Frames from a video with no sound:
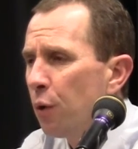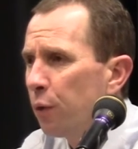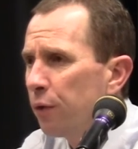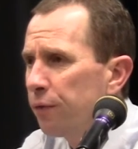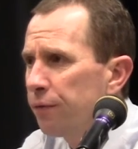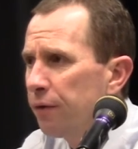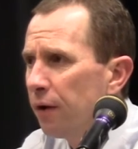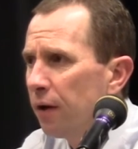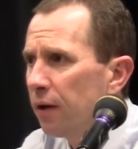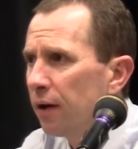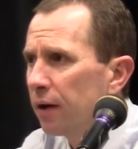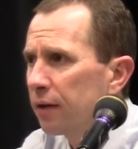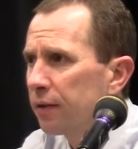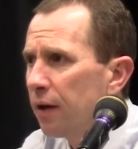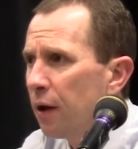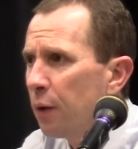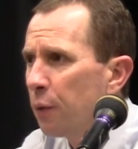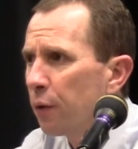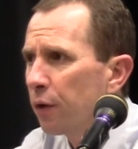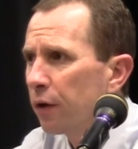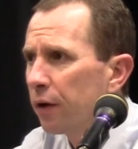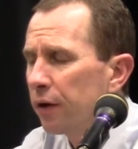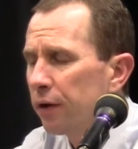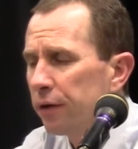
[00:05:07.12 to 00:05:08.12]
We felt like they
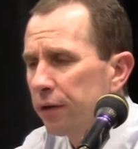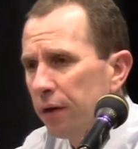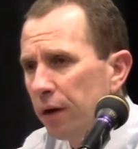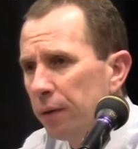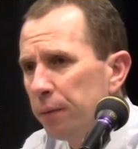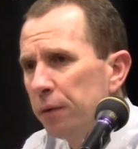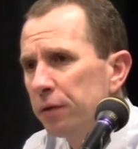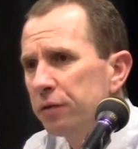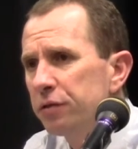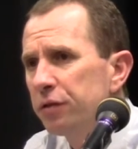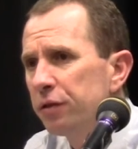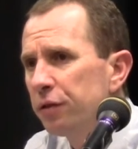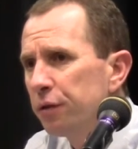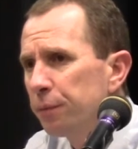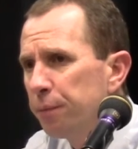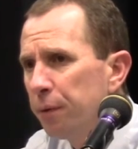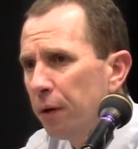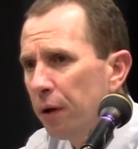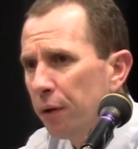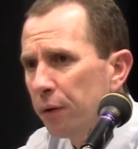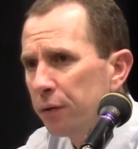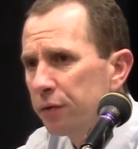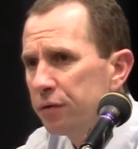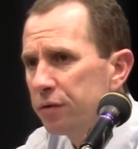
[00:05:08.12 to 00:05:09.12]
weren't going to double us in the
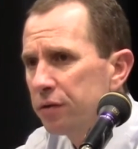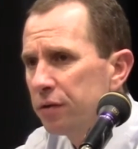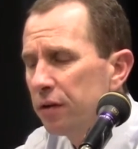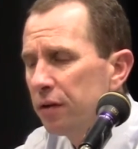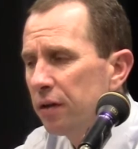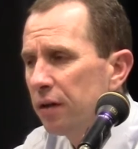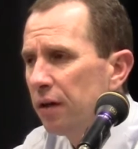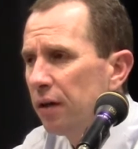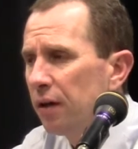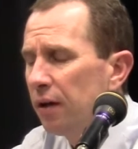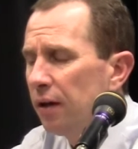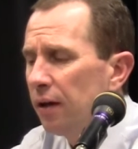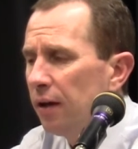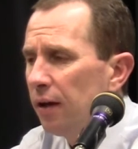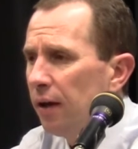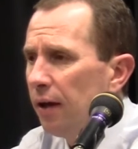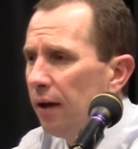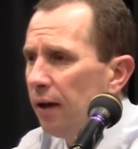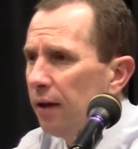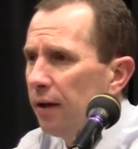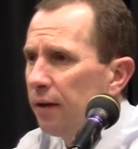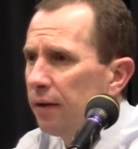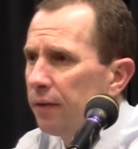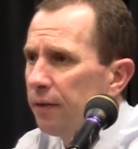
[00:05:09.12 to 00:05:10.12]
post,
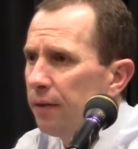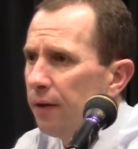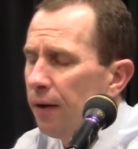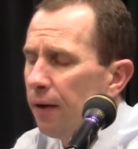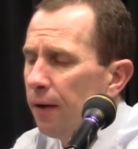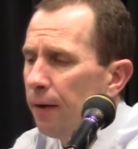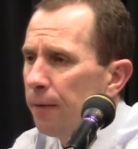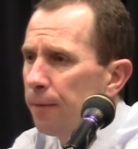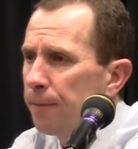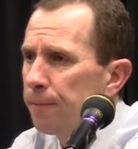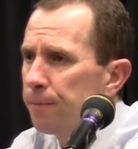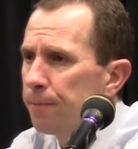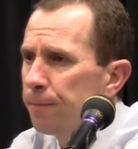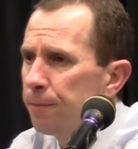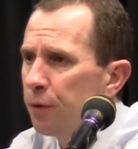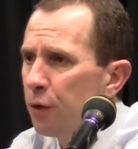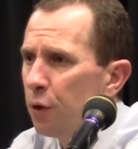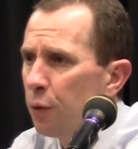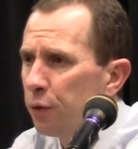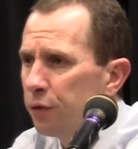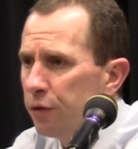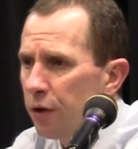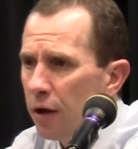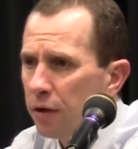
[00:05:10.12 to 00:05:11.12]
and
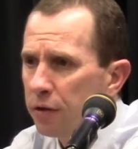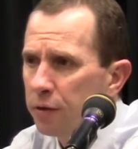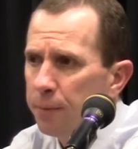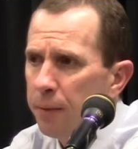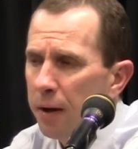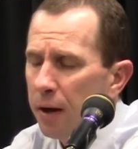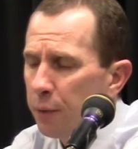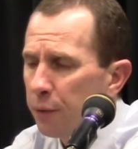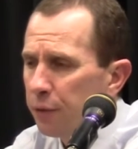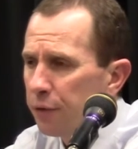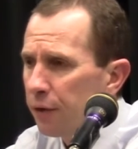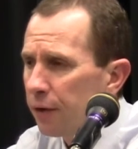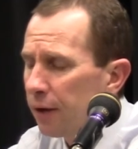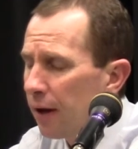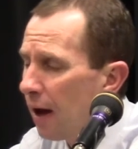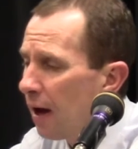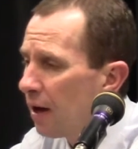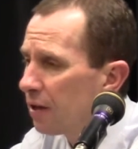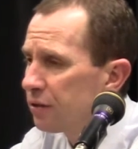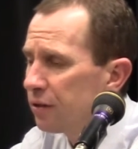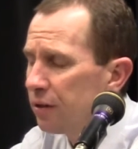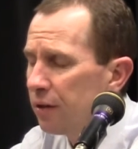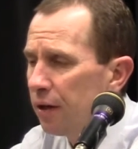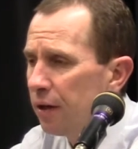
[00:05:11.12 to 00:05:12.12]
we talked about it with our
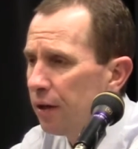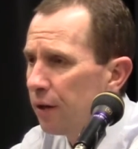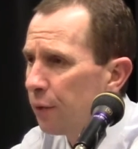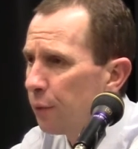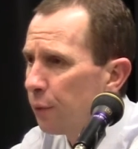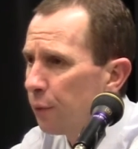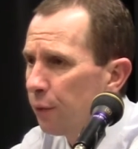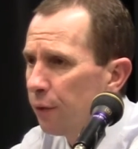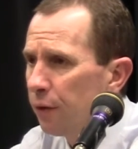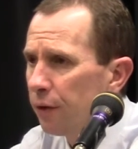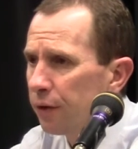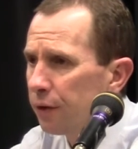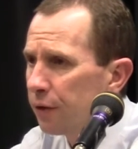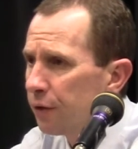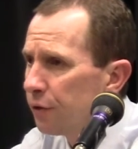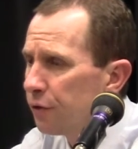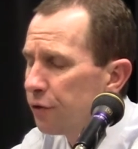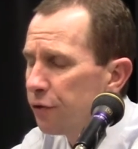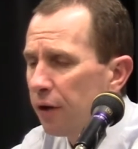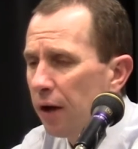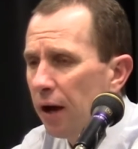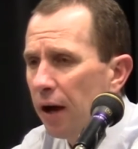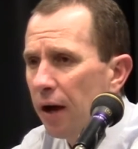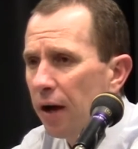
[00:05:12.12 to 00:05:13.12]
guys, and they did a really
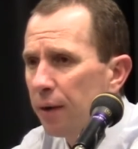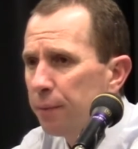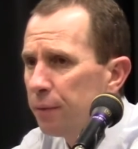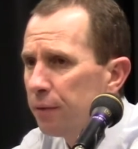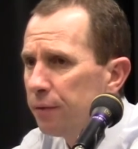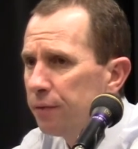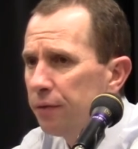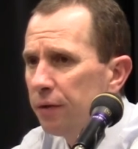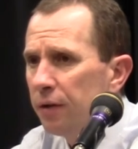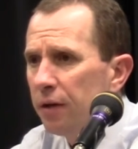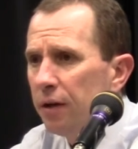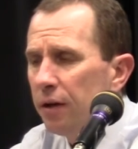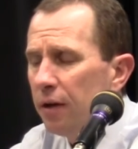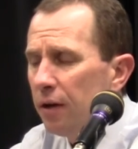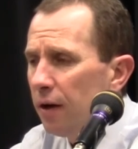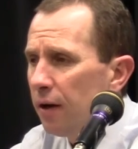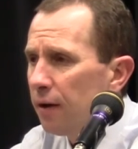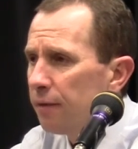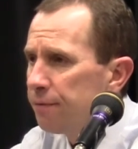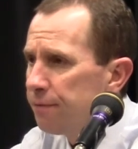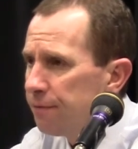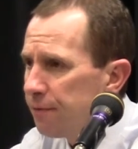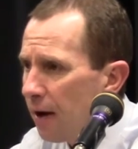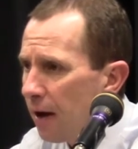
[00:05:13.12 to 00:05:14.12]
good job
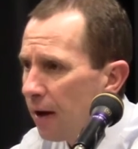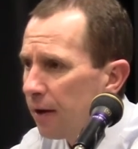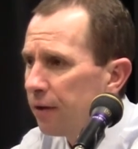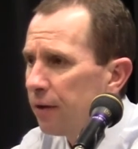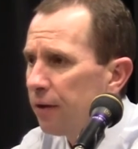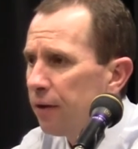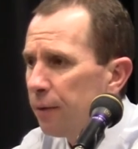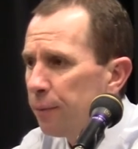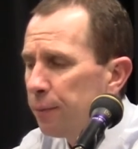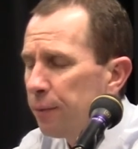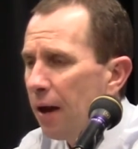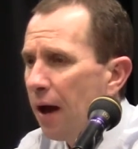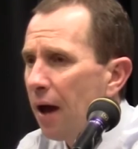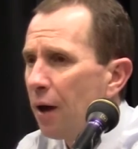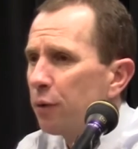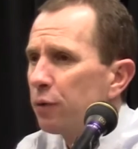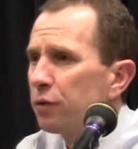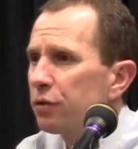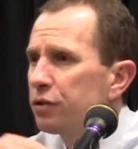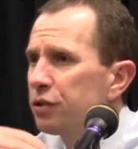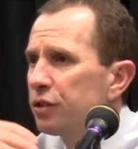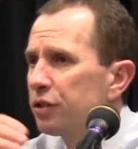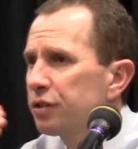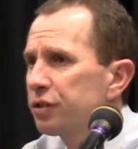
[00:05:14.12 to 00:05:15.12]
of finding him, not
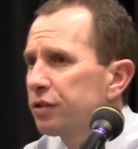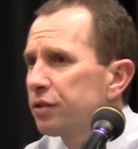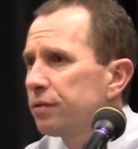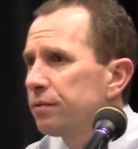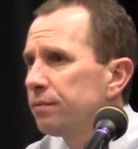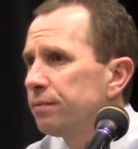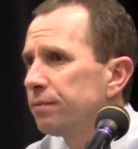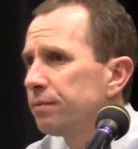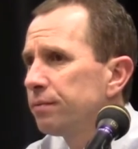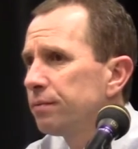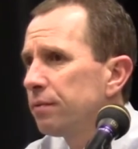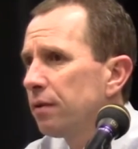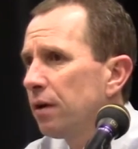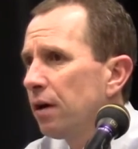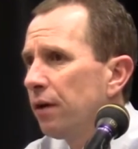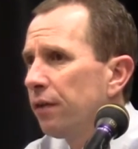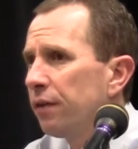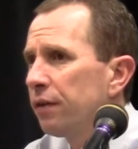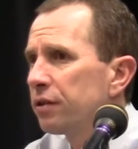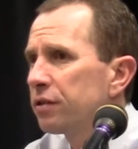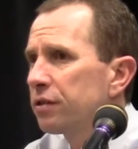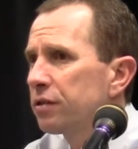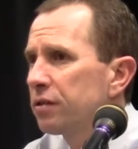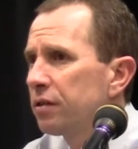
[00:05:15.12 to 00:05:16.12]
just
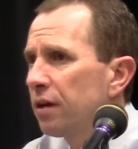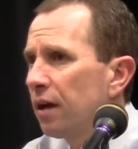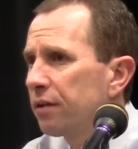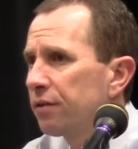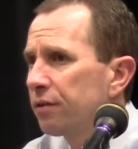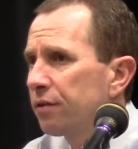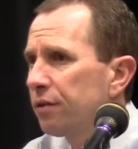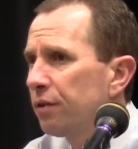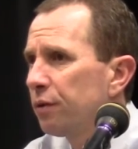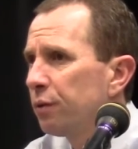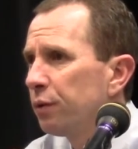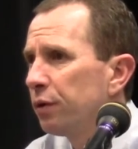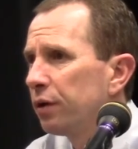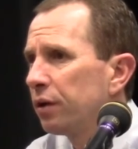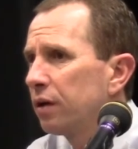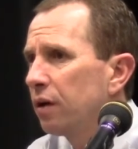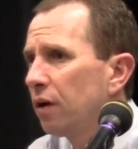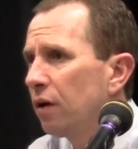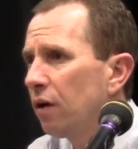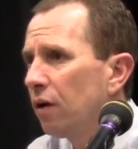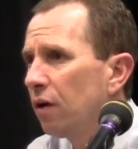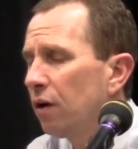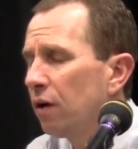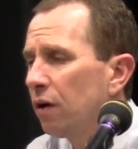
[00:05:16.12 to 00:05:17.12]
on the sets that we
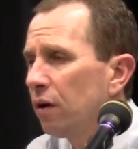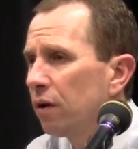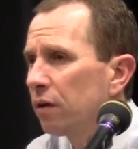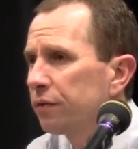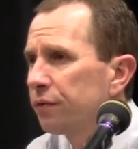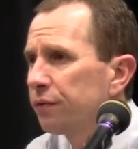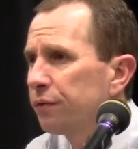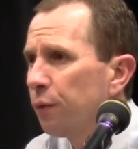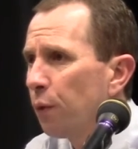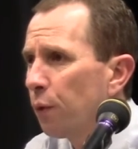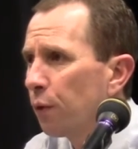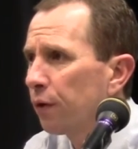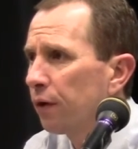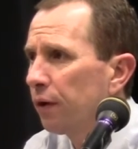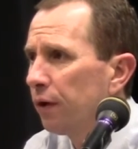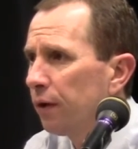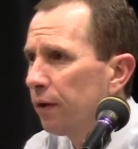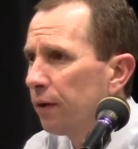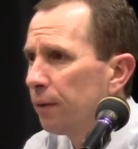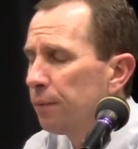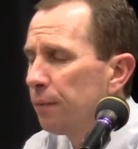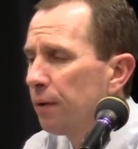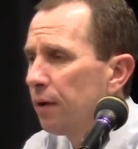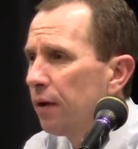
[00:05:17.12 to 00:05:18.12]
called for
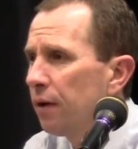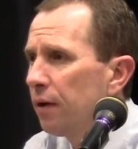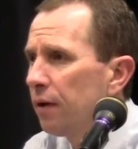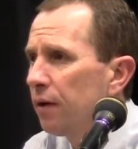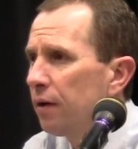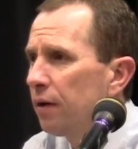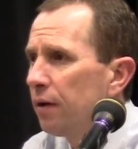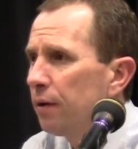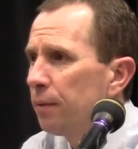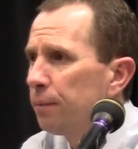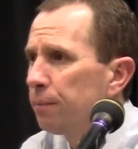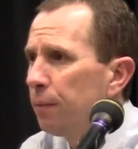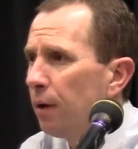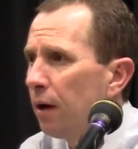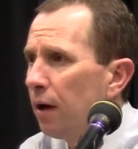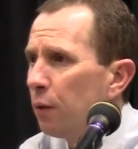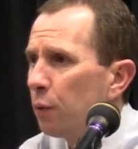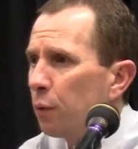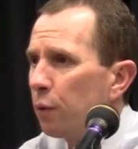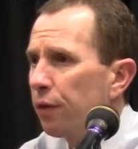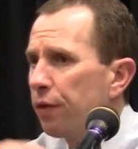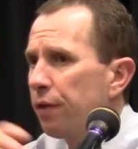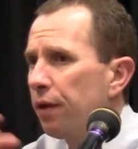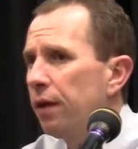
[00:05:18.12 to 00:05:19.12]
him,
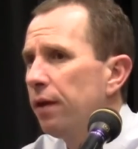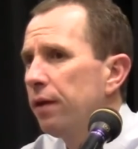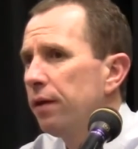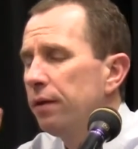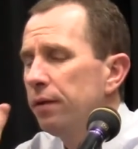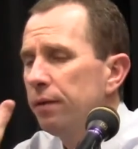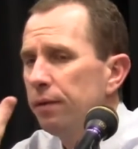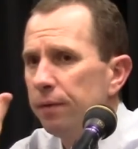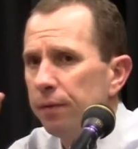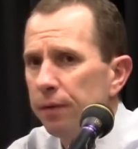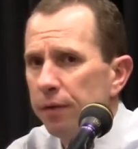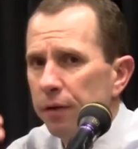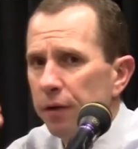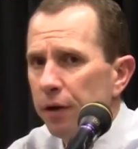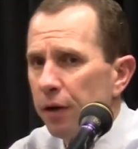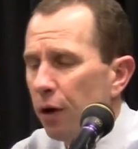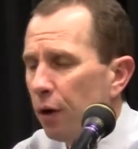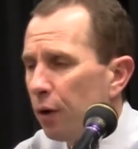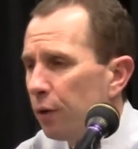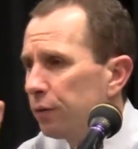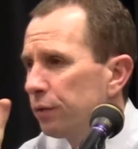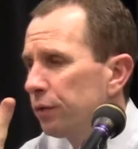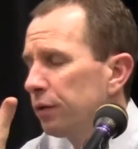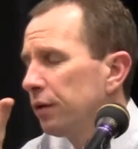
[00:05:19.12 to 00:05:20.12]
but within
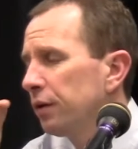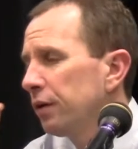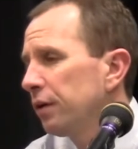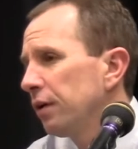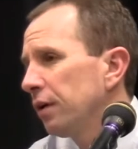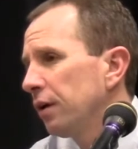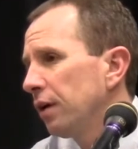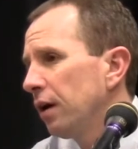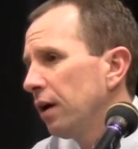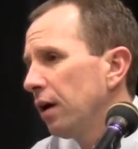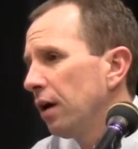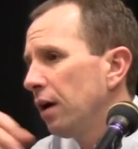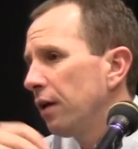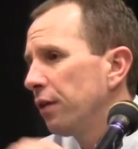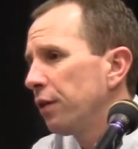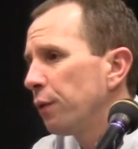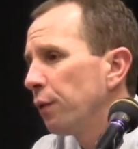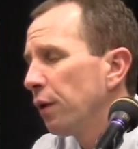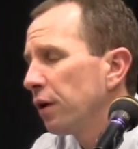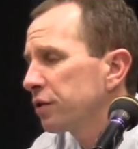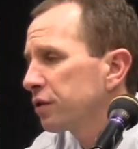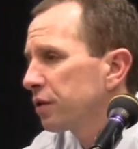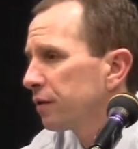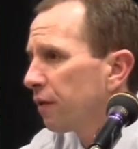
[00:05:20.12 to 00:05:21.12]
the
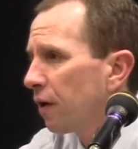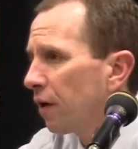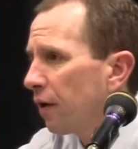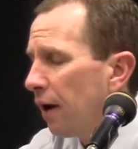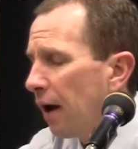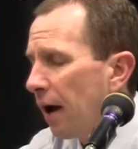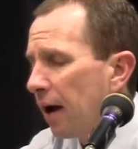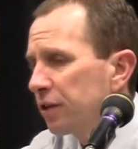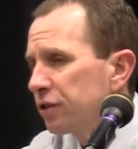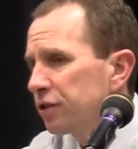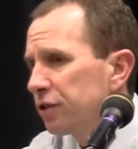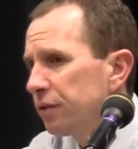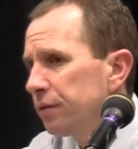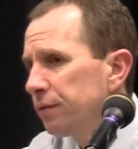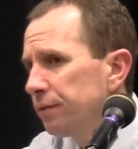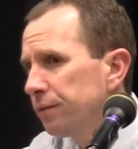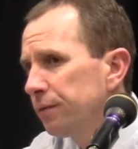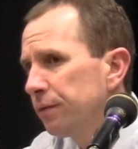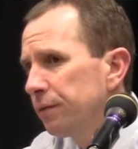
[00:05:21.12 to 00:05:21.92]
rest of our action.